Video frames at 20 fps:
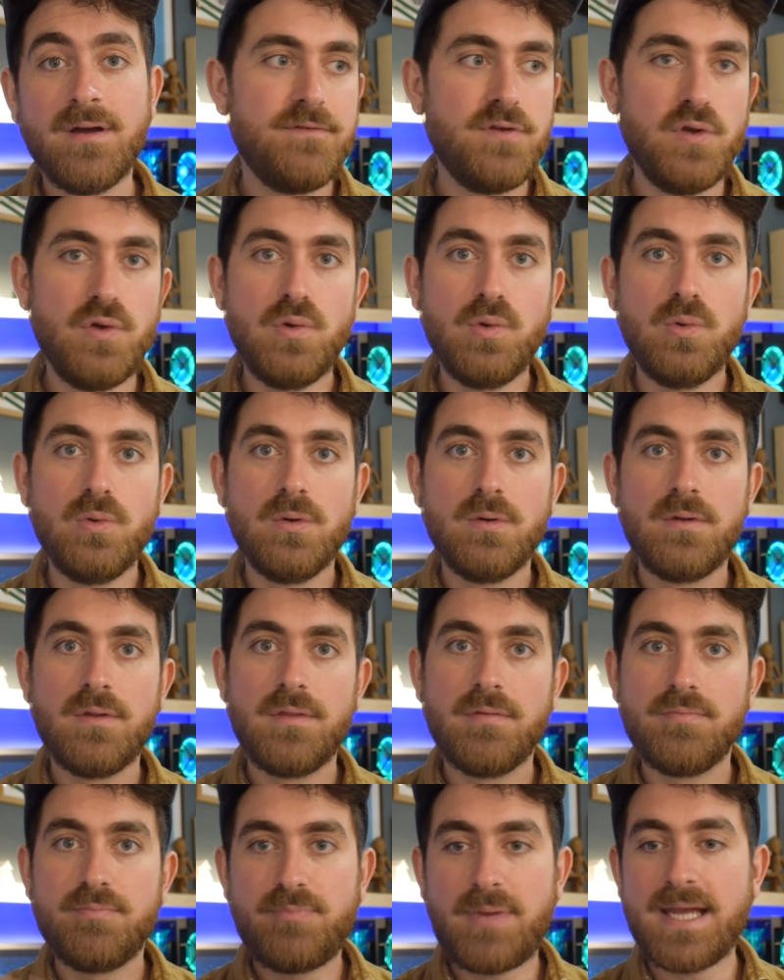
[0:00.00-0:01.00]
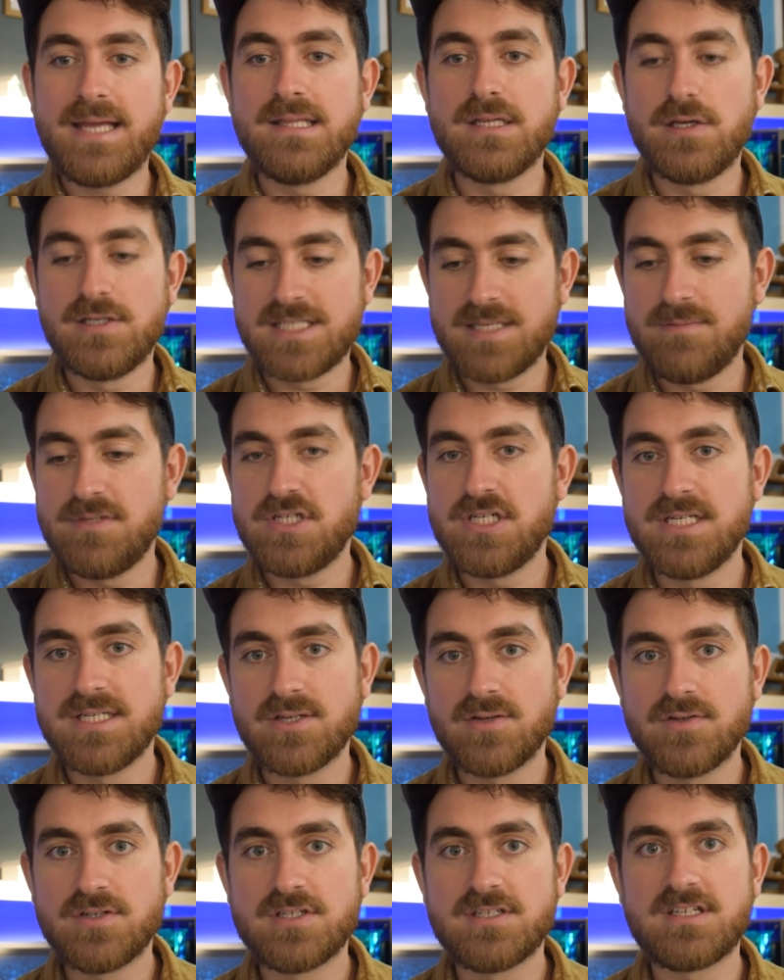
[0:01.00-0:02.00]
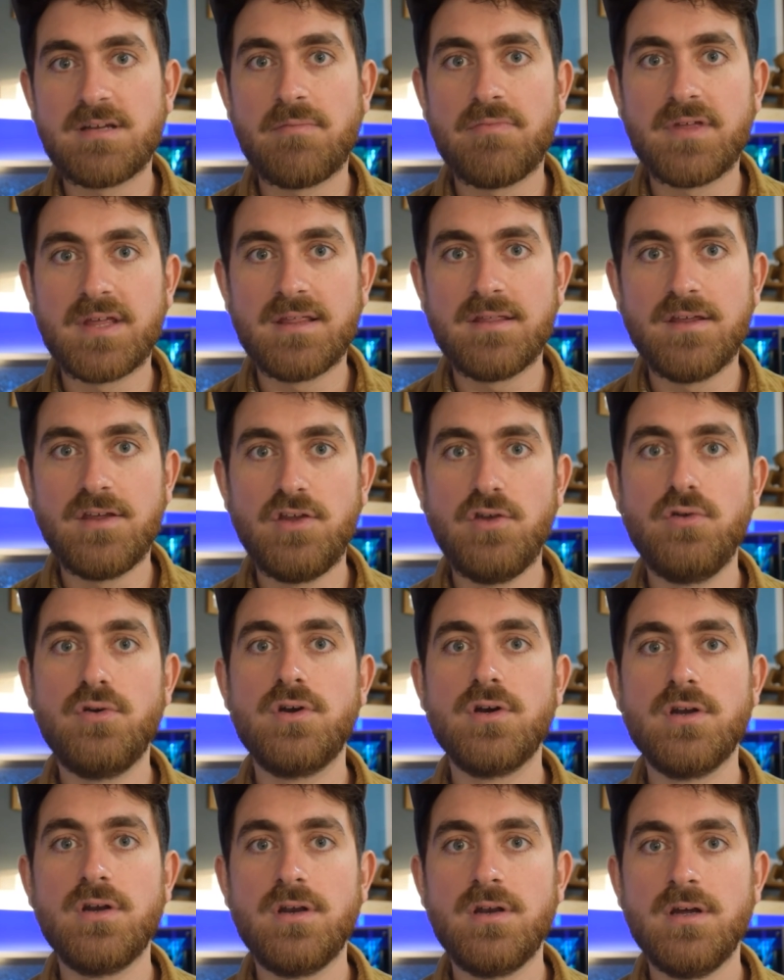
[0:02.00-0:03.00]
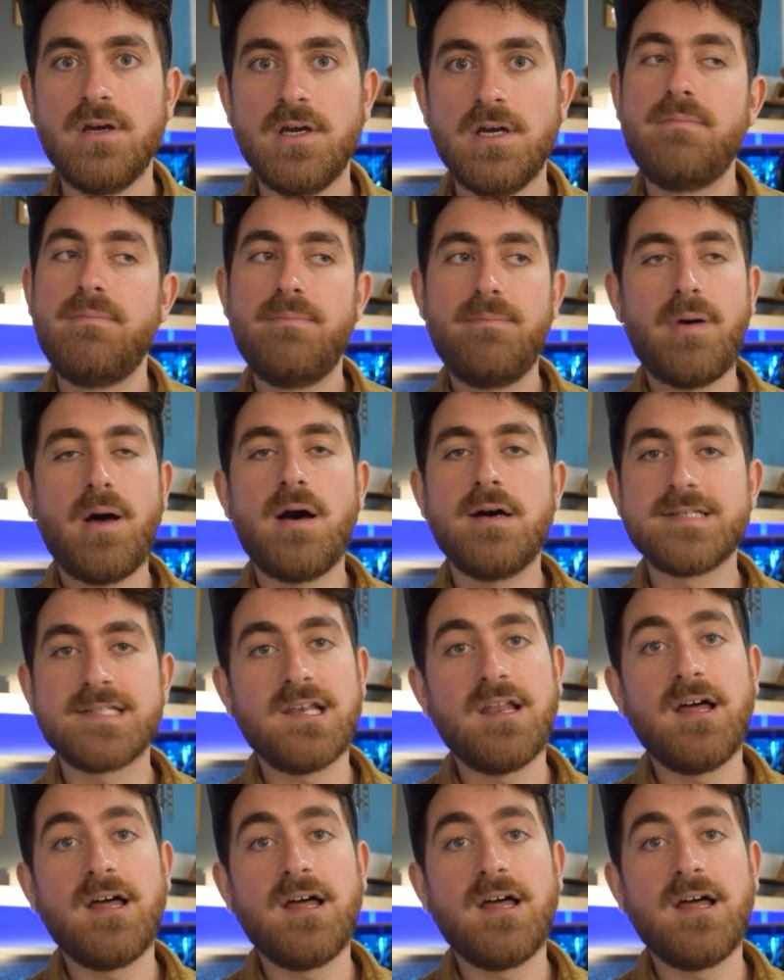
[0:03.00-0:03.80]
If you paint those images onto something that you can pass